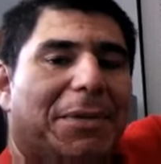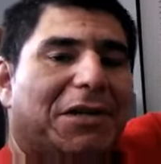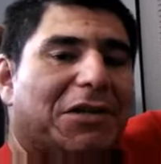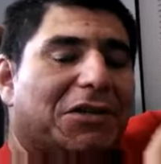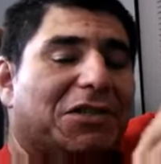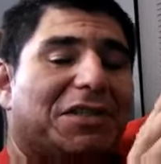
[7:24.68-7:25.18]

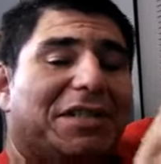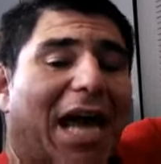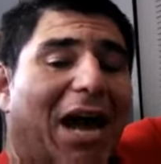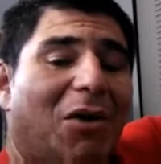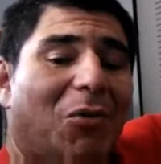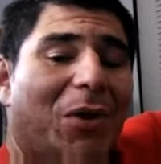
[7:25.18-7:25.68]
Because
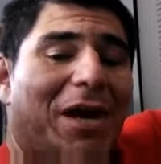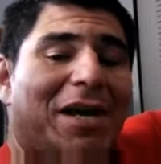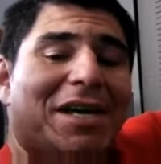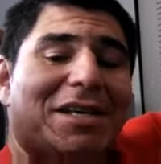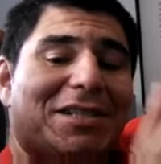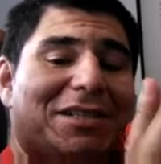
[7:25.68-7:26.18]
that
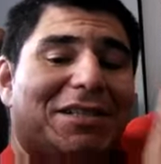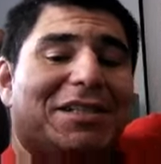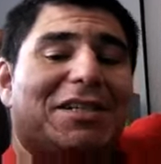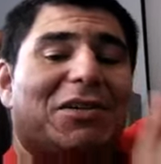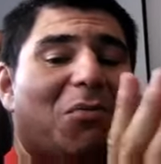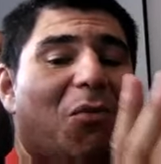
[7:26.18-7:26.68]
way,
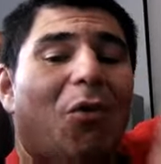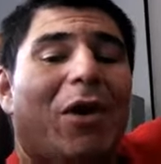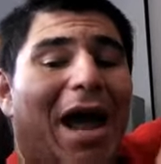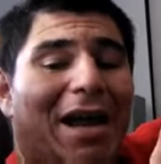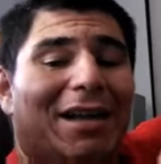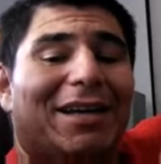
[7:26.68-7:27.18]
seeing
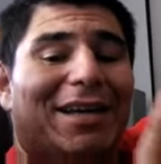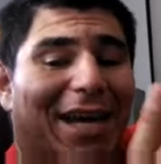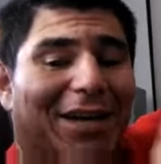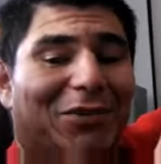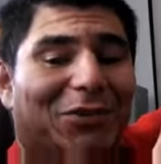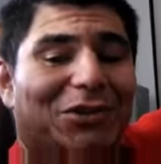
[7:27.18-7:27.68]
more
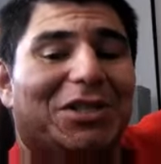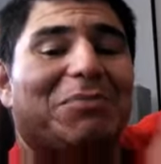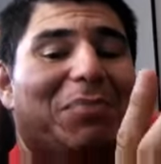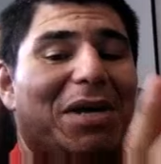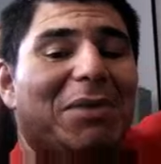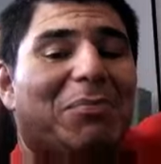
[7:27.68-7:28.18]
alligators
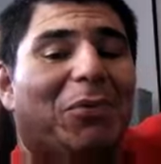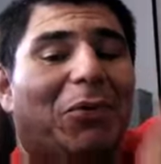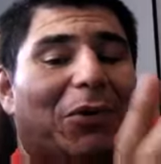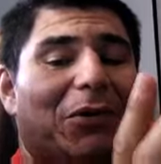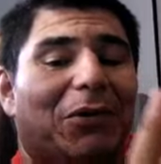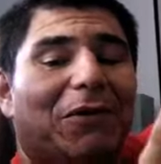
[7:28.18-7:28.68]
than
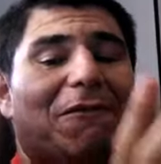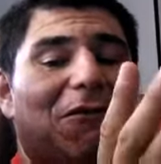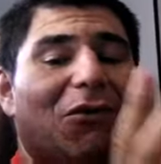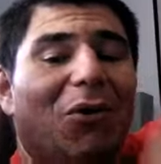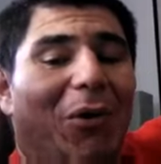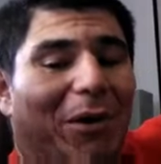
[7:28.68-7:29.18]
people here in
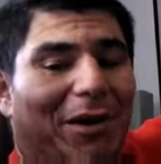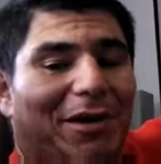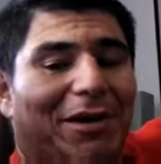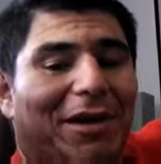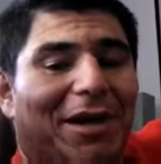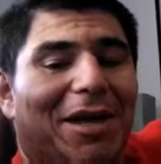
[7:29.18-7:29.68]

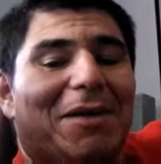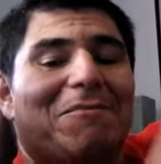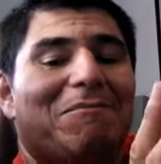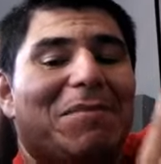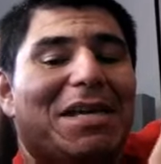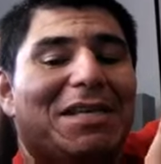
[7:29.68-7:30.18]
Florida
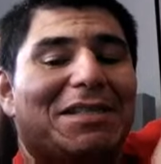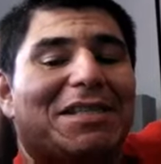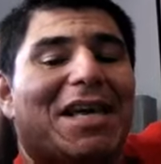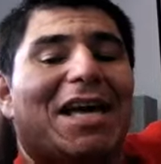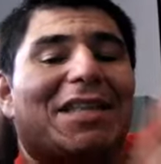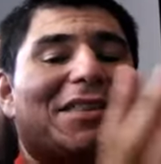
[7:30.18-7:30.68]

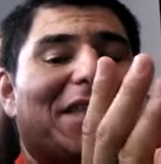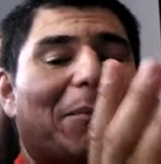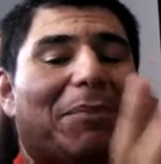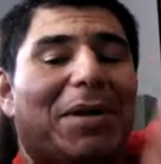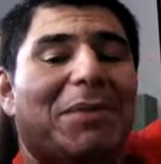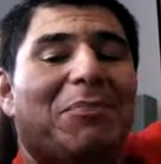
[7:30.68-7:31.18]
means
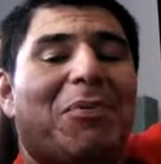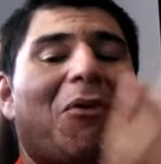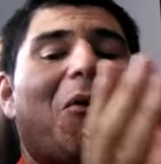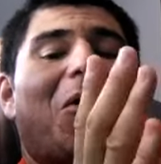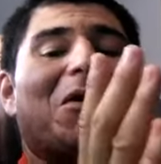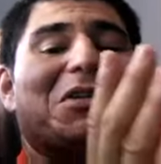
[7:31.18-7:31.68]
that
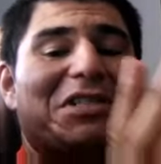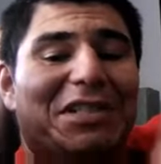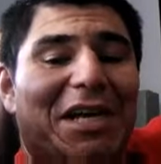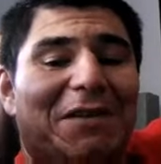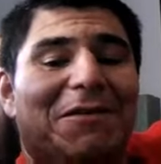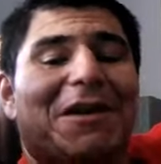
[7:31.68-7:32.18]
people are
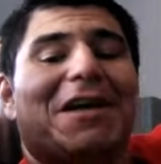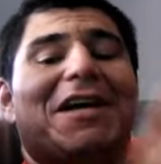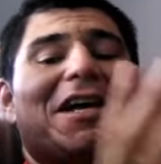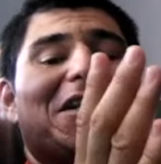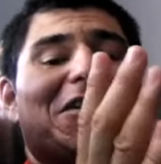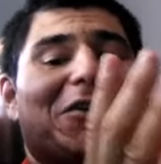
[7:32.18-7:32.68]
safe
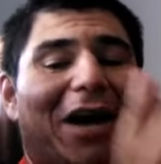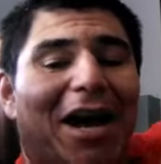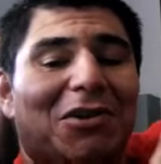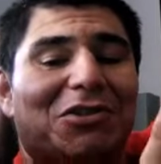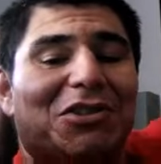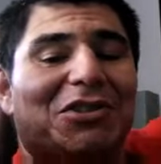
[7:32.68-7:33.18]
in their
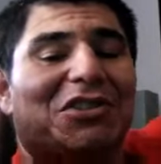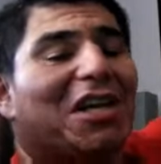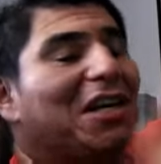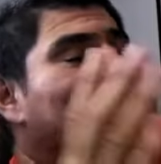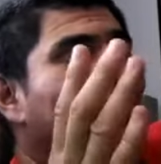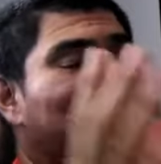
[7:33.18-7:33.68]
houses.
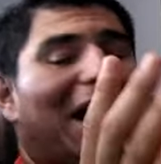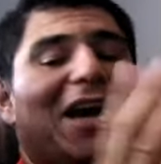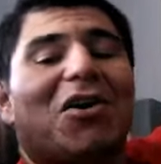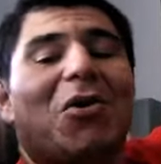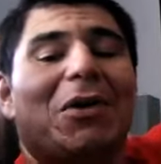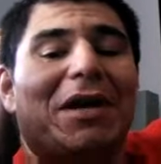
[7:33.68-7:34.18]
They're
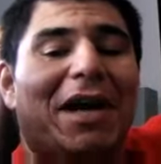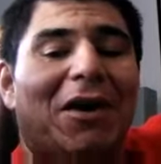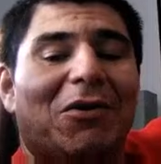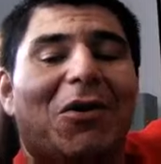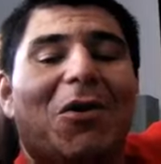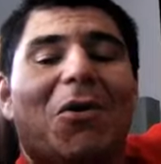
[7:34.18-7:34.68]
not going
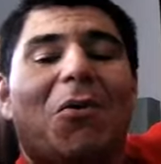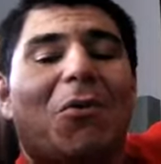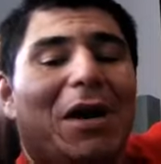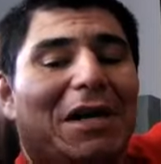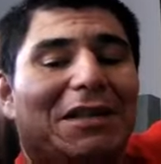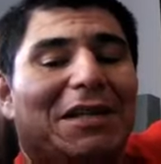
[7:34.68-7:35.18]
out
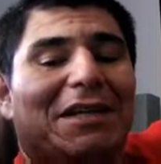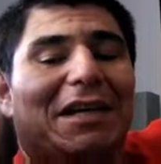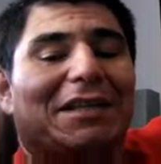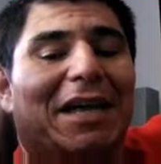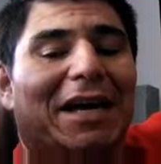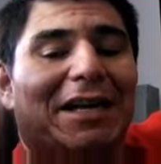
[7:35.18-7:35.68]
or anything
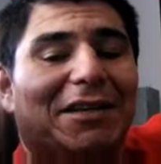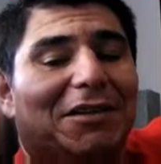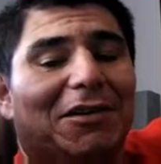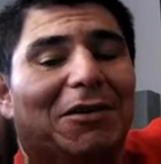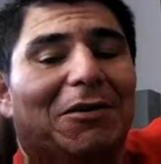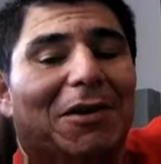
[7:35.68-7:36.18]
like that,
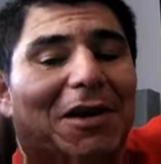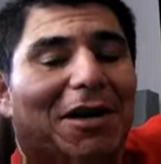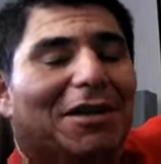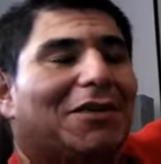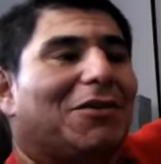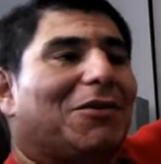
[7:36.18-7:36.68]
you know.
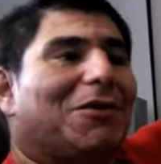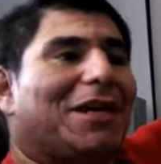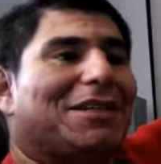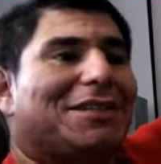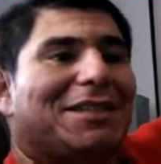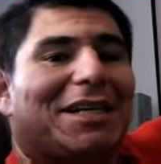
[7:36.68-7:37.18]
Or
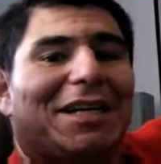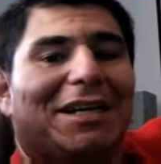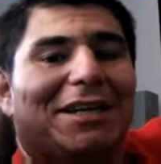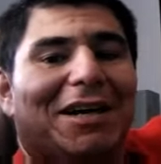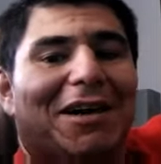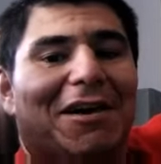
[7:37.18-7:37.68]
like
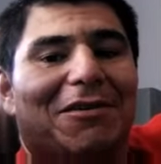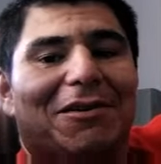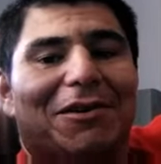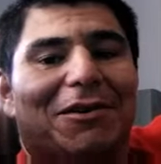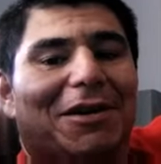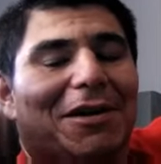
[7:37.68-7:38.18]
say,
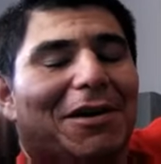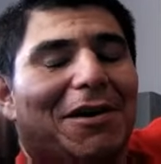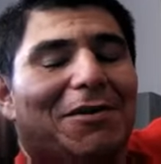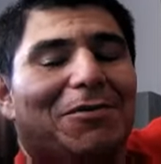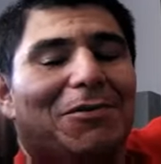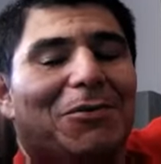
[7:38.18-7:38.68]
look,
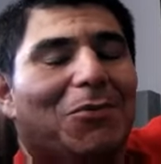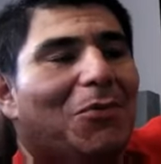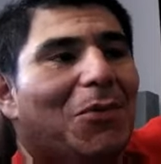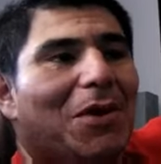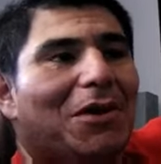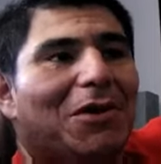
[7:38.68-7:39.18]

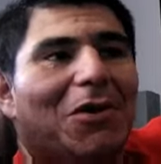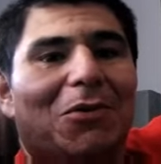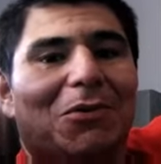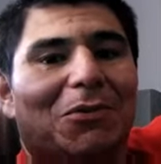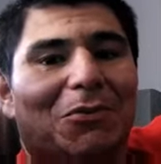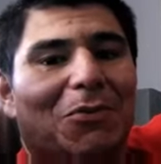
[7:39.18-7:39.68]
wanna
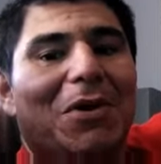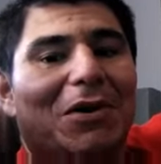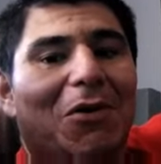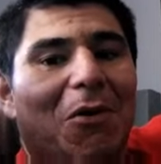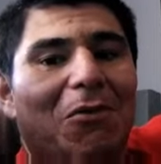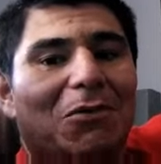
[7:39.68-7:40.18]
go,
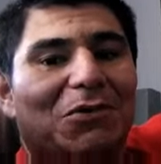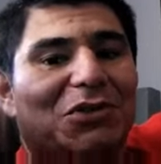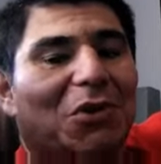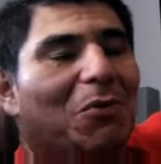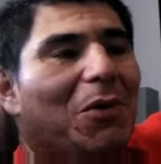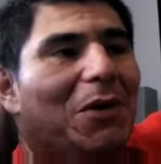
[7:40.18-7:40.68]
wanna go
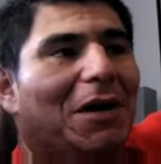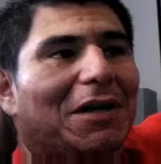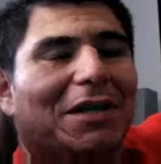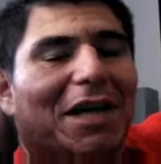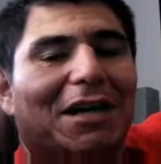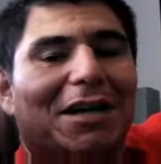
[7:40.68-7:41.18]
somewhere
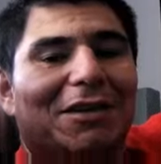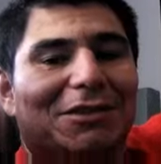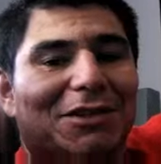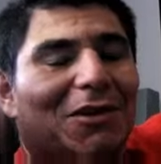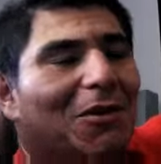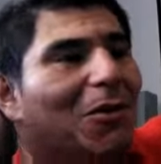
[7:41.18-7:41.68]
like in
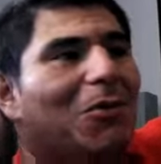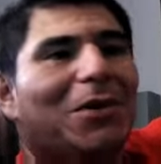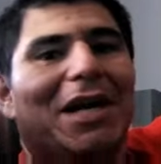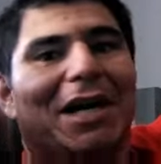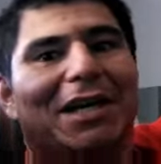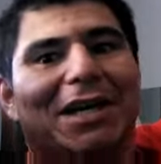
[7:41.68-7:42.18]
LA? So,
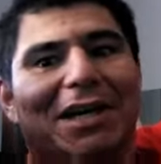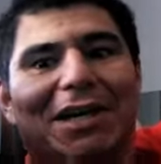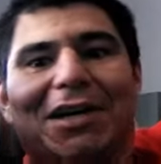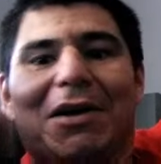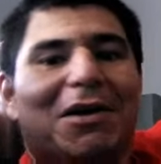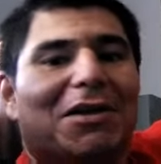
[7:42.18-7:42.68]
oh yeah,
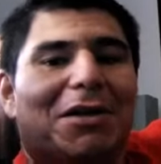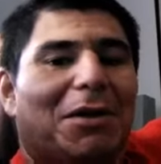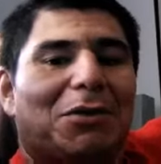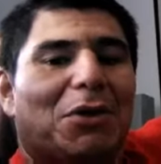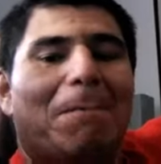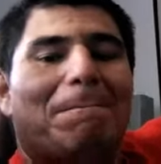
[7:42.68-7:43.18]

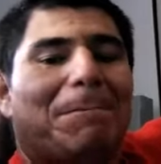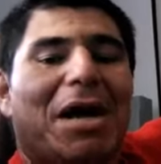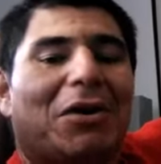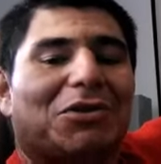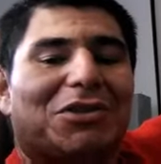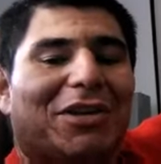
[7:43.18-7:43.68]
the
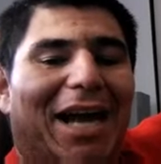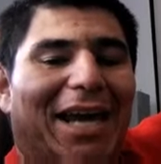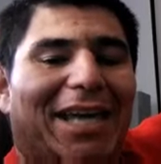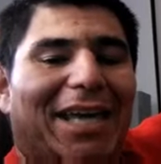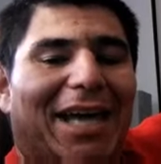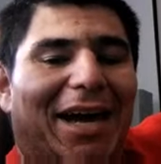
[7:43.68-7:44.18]
bears are
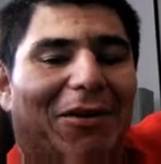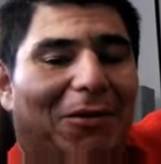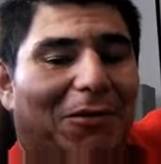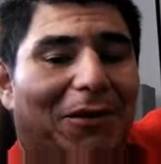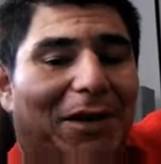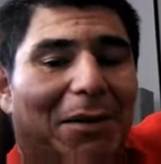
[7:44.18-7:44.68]
hanging
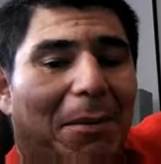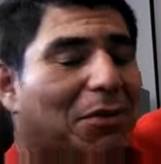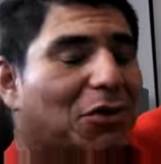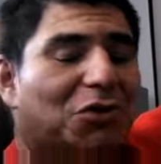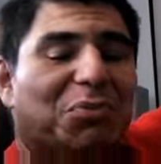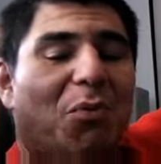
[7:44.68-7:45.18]
out, right?
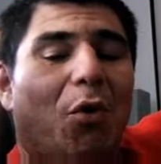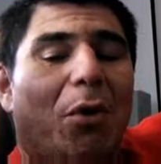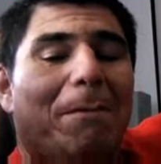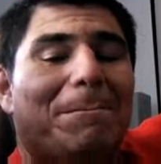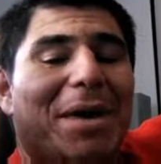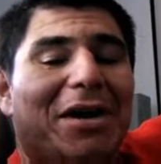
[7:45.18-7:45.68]
There's
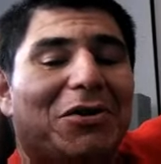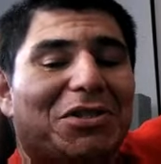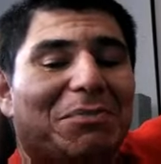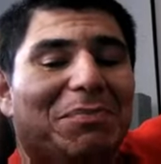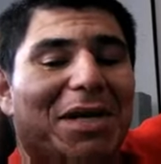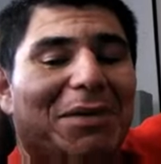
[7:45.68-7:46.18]
more
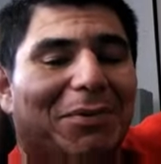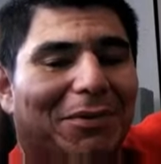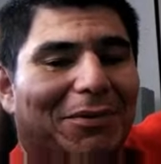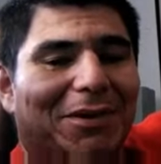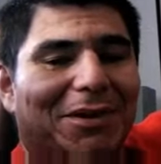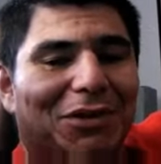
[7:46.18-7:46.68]
bears than
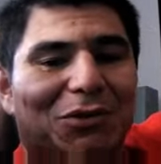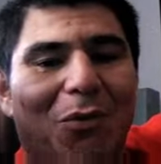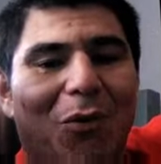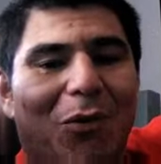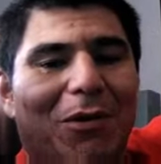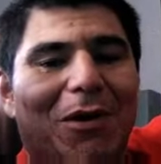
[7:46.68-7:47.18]
people. There's
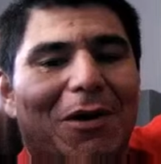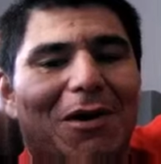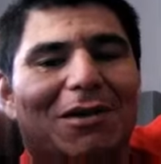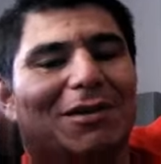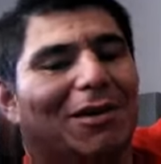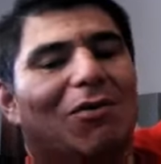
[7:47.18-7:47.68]
more,
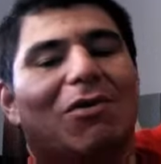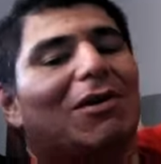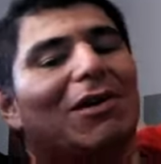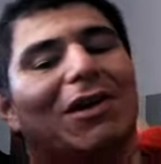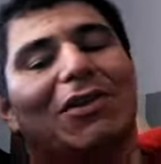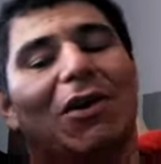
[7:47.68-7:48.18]

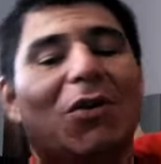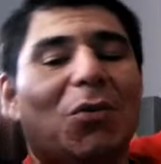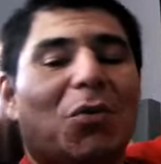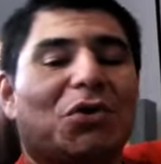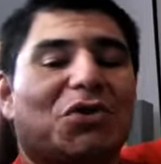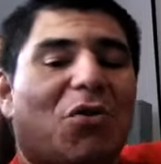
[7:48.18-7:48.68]
in
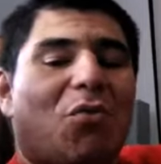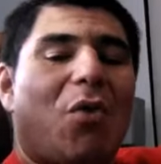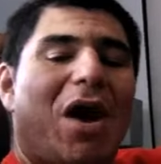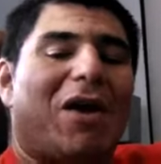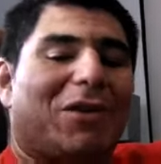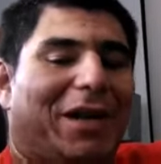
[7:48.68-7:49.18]
other words,
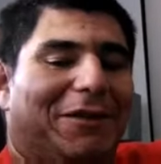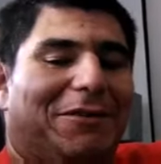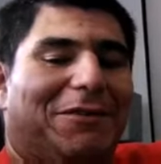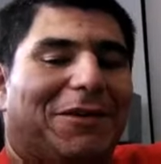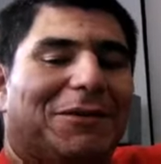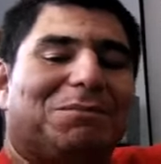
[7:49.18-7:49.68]
wildlife.